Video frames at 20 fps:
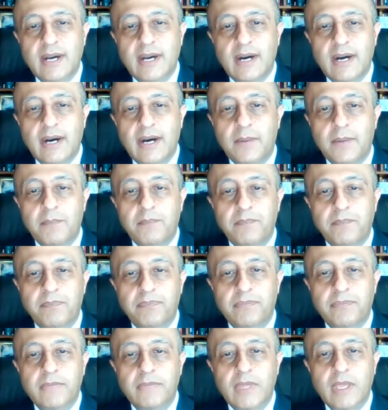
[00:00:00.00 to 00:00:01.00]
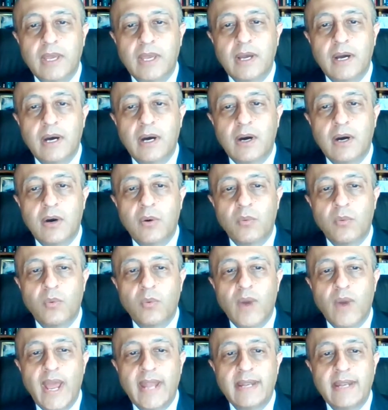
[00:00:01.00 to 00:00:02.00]
Um, uh,
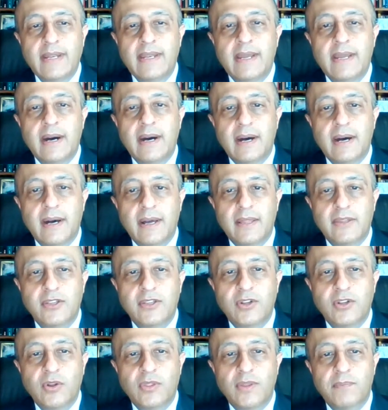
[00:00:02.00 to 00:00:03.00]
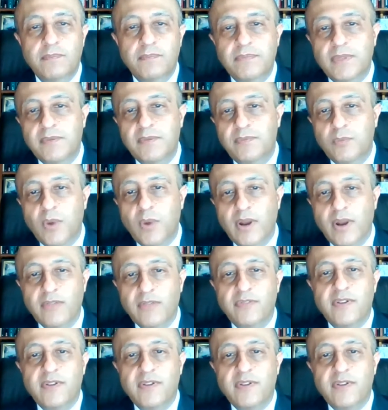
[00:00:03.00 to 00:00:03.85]
when uh, you know the, one of the